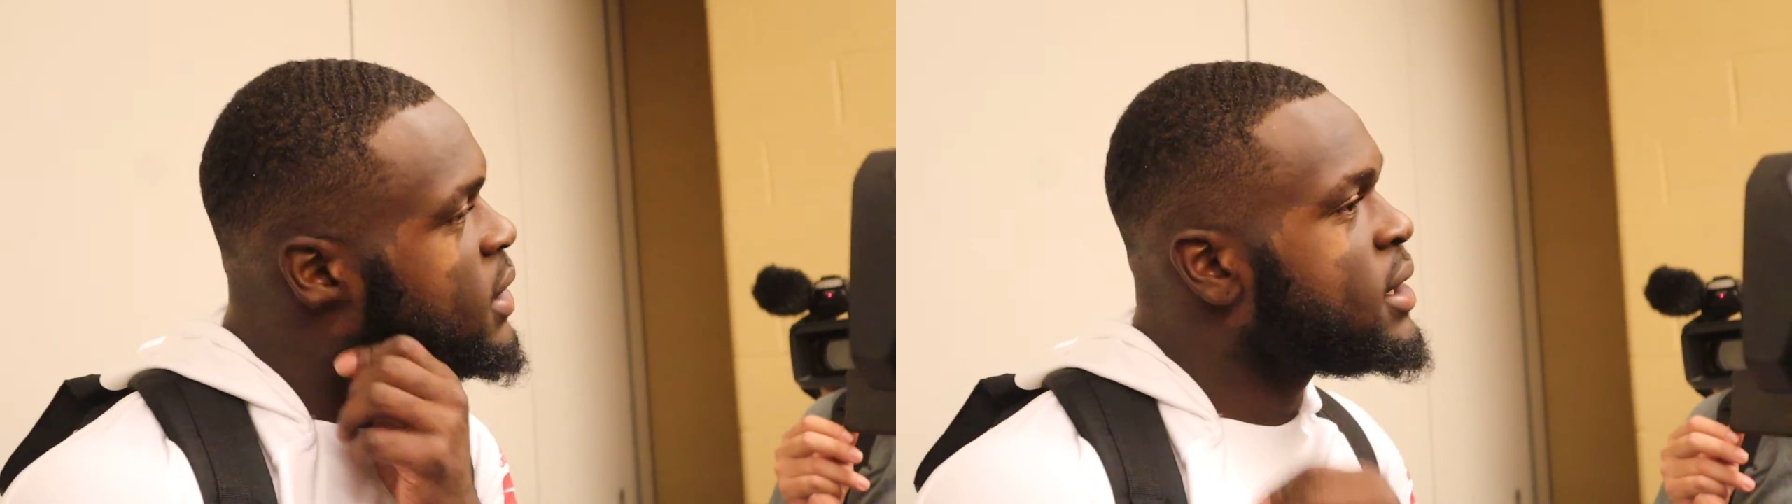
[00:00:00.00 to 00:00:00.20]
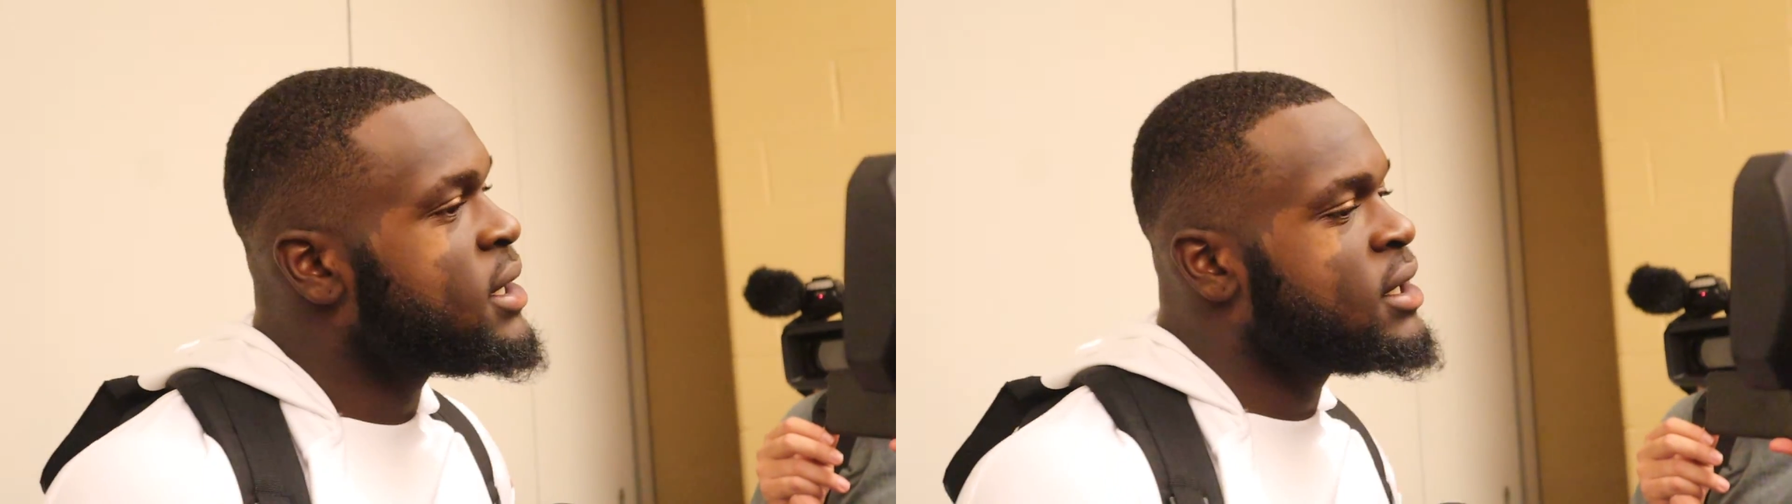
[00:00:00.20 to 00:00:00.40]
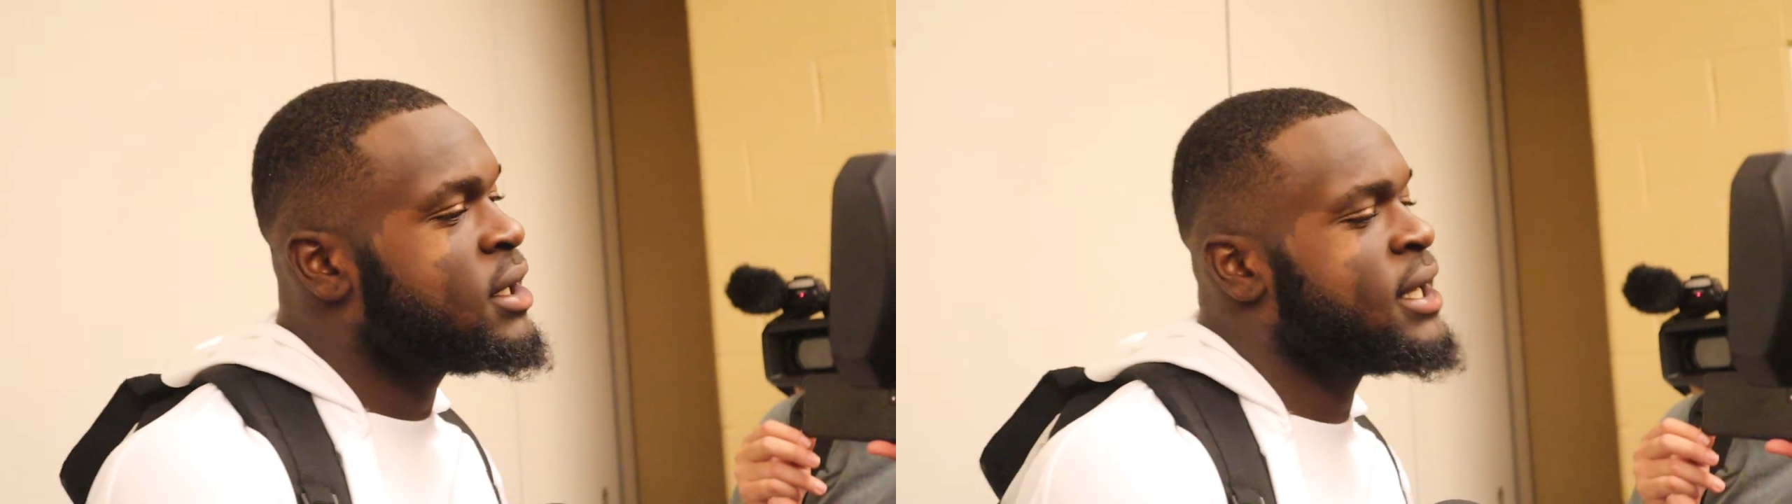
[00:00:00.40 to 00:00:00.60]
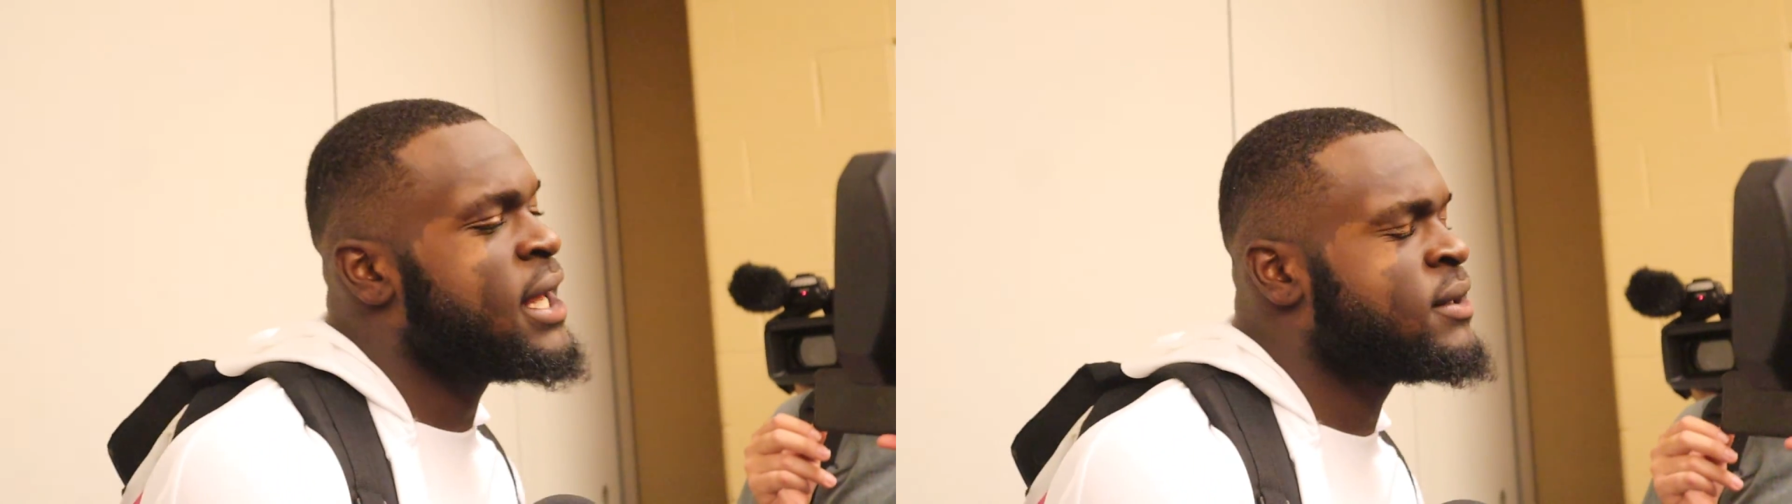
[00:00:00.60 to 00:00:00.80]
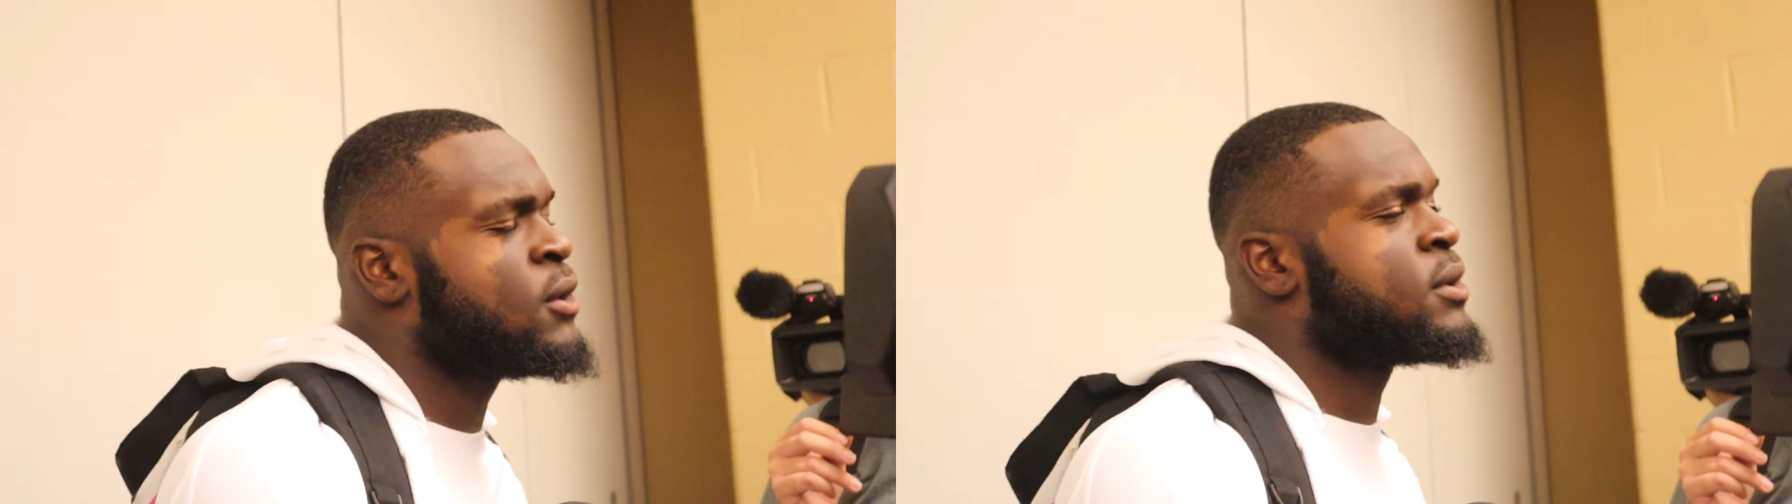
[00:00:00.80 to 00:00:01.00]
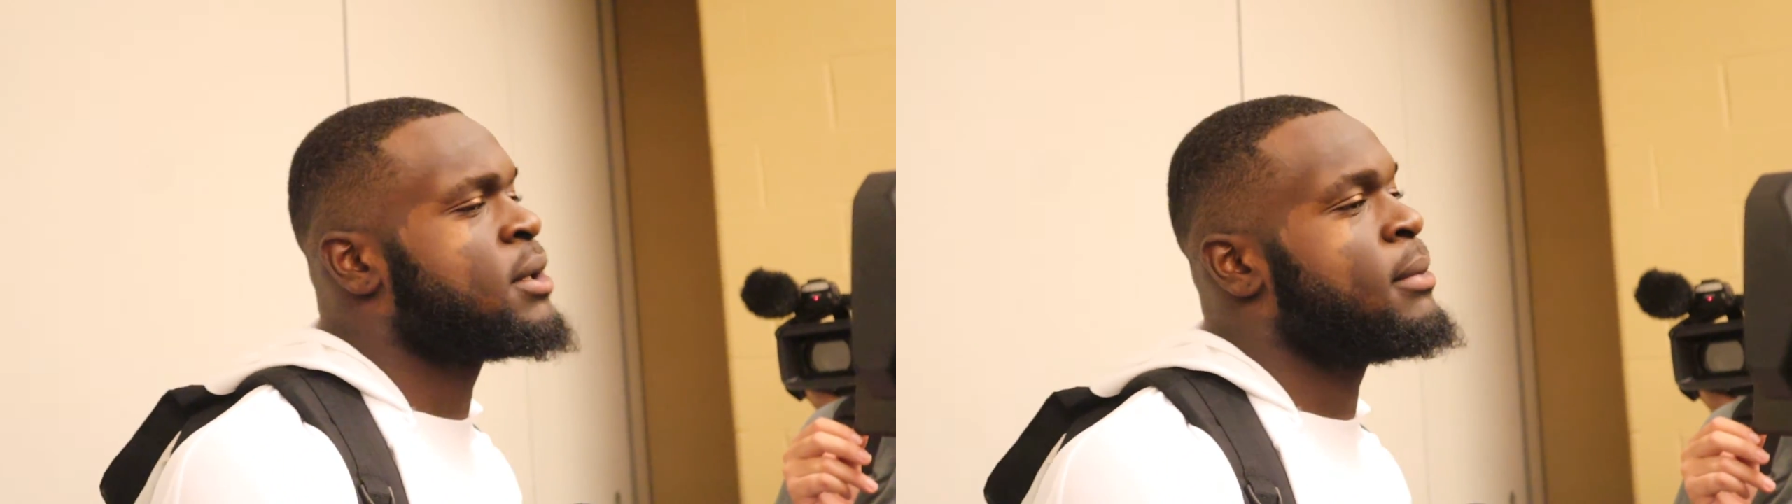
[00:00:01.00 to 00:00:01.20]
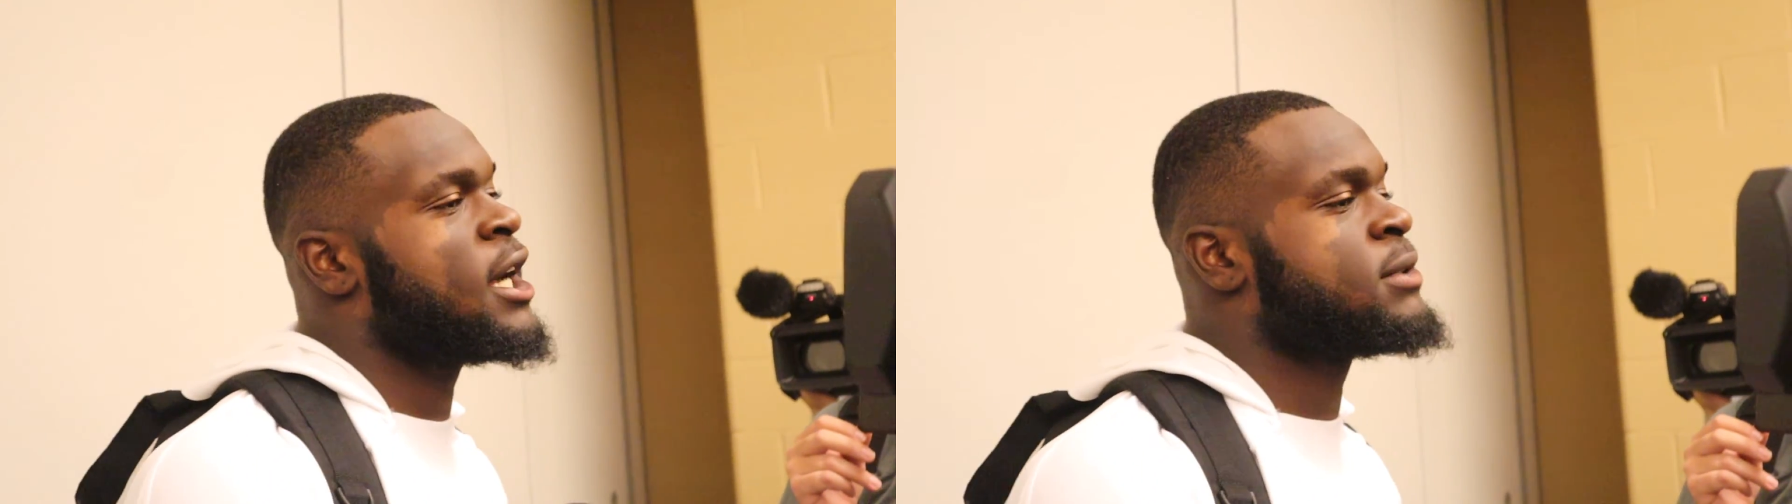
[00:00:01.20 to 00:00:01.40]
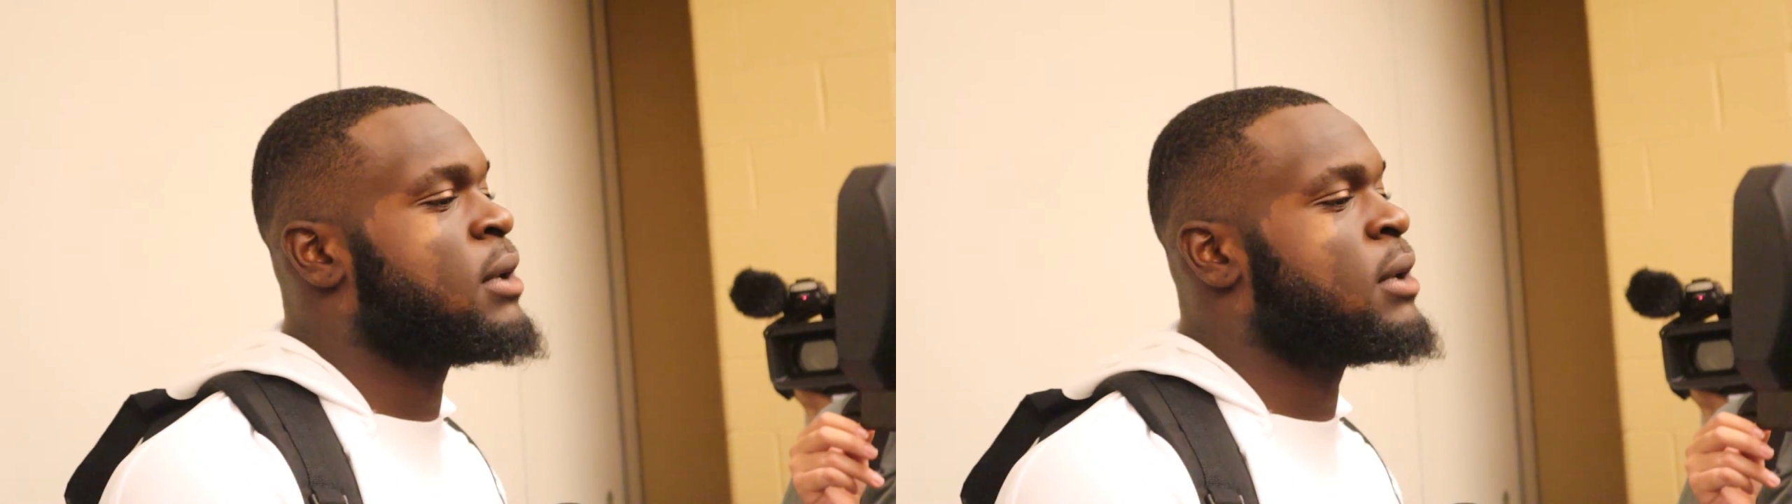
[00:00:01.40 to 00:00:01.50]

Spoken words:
Well, yeah, they were loading the box.